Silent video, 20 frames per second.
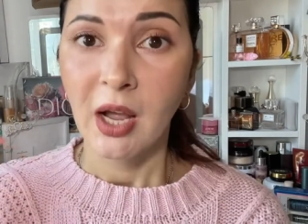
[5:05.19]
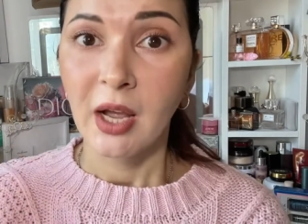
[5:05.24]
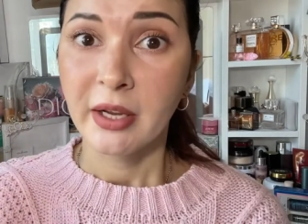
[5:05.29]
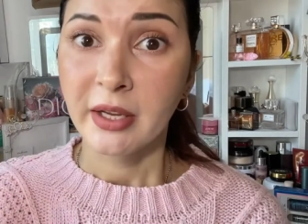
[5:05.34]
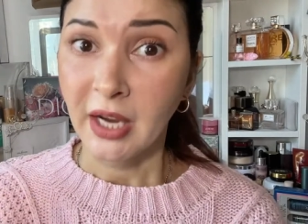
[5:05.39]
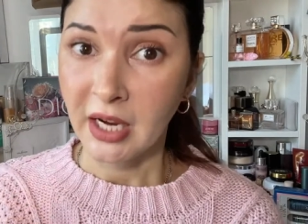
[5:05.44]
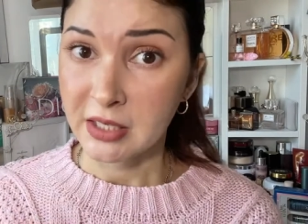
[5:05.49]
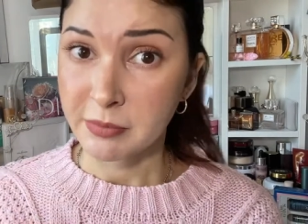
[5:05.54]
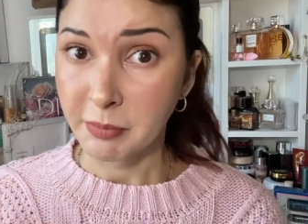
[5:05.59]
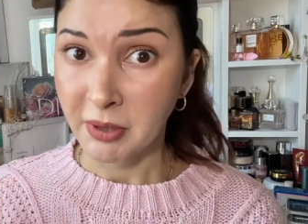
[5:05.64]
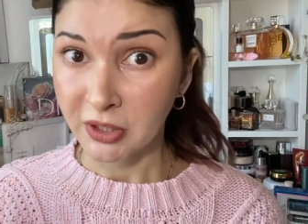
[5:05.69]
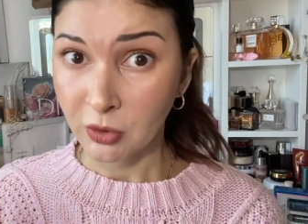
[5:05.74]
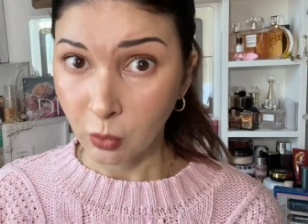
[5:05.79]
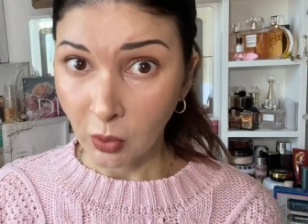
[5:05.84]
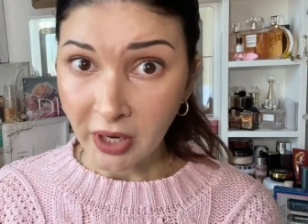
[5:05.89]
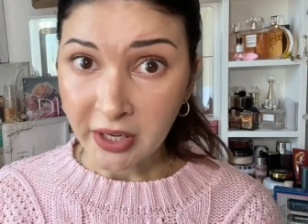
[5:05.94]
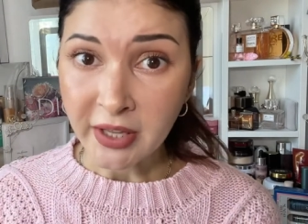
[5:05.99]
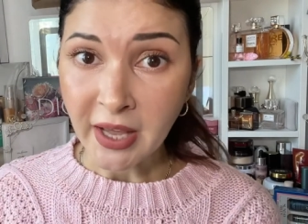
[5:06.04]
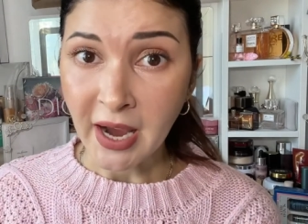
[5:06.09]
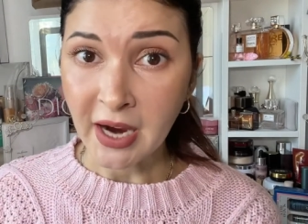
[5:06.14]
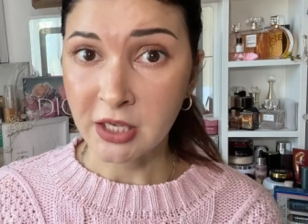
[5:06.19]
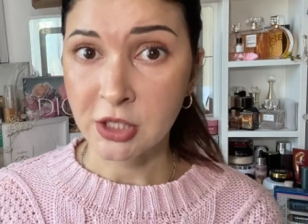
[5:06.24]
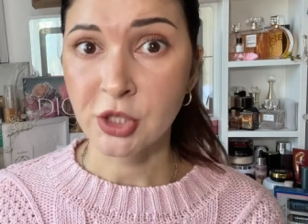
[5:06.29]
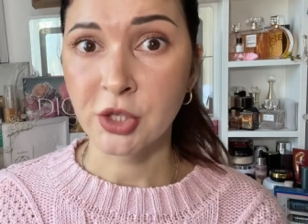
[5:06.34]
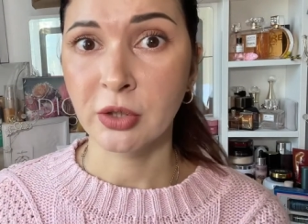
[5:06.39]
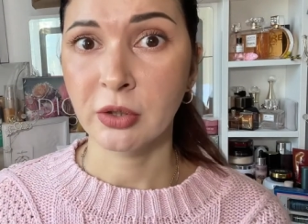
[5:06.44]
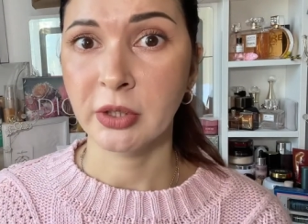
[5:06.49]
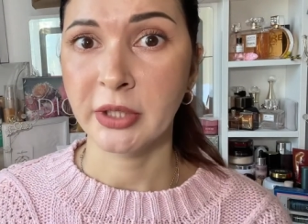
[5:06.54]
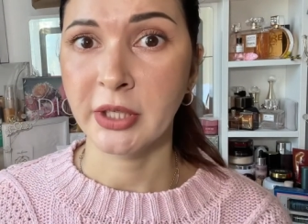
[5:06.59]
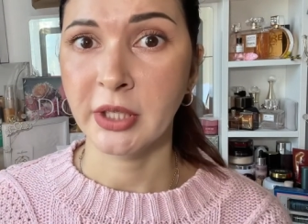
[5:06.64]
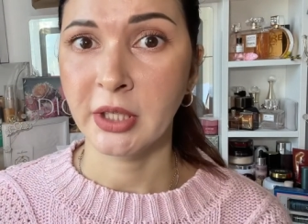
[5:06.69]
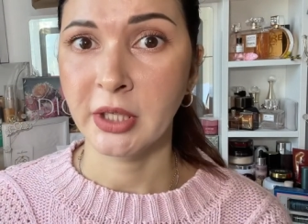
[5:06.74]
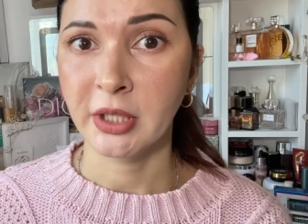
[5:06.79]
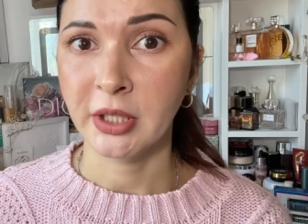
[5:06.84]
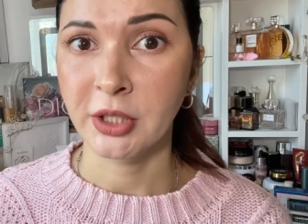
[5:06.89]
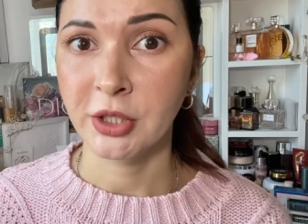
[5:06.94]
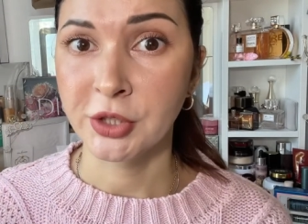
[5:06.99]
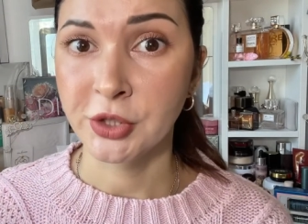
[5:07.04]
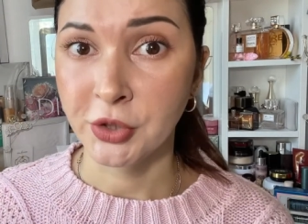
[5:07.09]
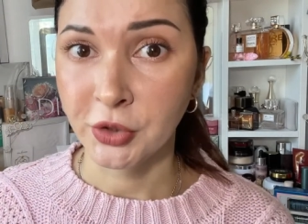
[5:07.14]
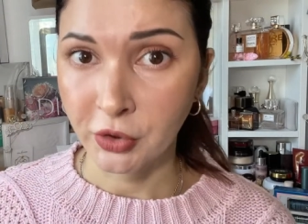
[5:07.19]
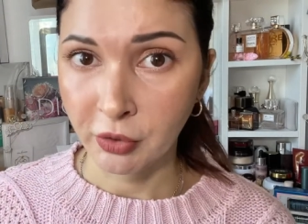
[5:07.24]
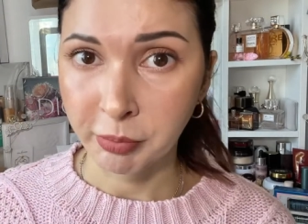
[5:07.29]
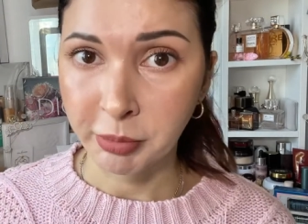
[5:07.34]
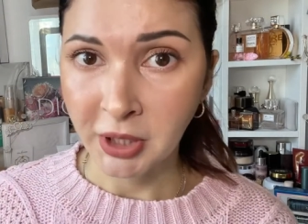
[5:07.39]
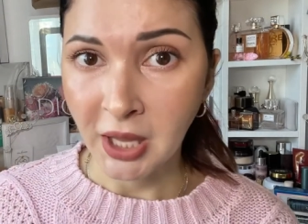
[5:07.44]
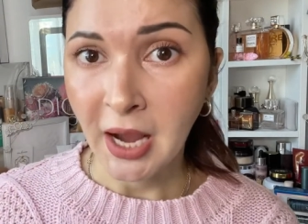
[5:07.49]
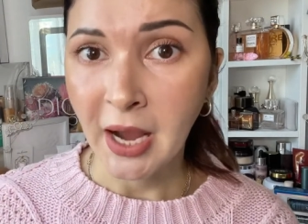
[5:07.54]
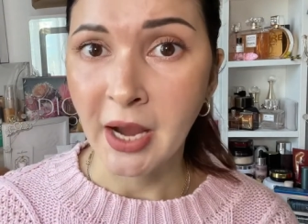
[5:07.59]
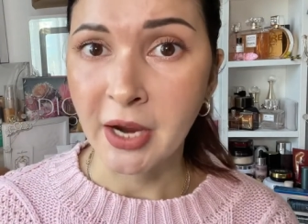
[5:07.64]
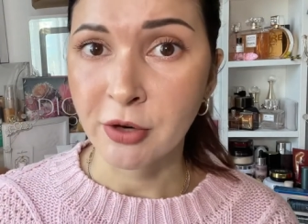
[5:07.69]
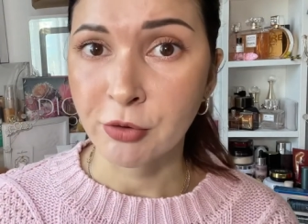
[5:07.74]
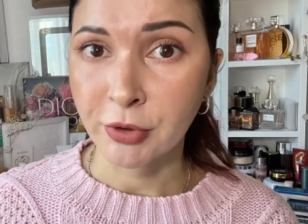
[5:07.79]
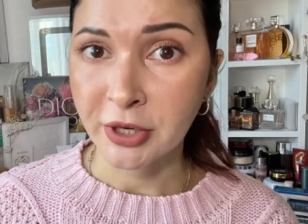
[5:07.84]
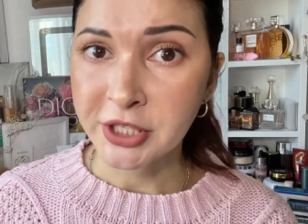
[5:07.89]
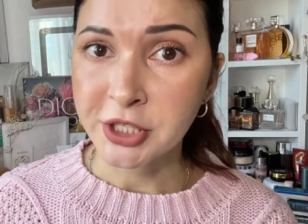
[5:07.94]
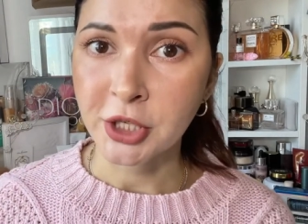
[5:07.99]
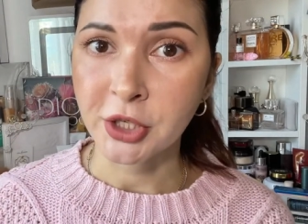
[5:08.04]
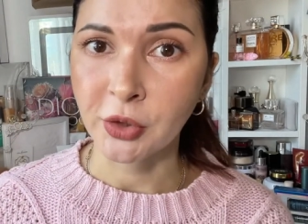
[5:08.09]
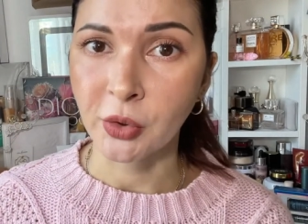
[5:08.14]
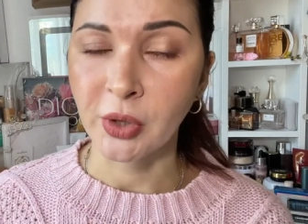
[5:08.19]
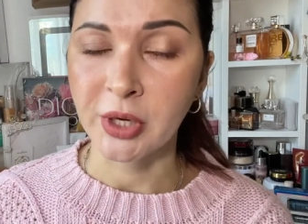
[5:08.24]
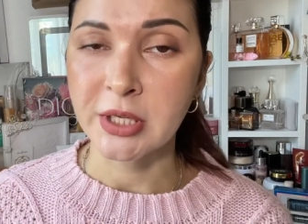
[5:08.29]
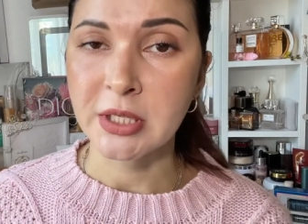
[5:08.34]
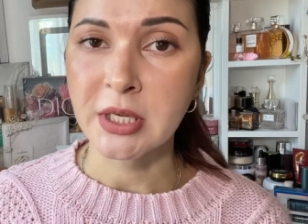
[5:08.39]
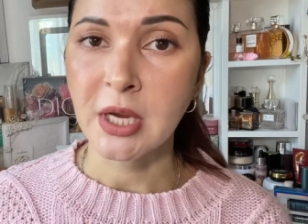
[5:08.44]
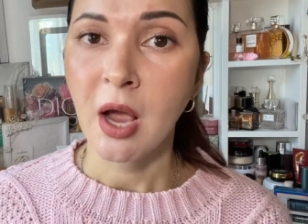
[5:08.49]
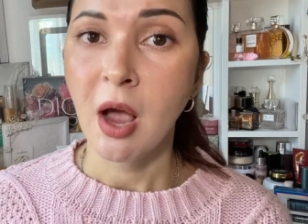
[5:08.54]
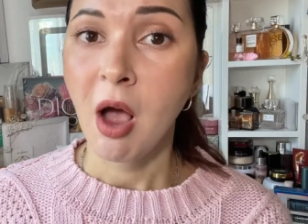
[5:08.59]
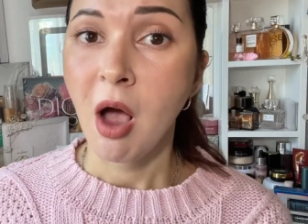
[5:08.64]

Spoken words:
Okay, but when actually to apply retinoids,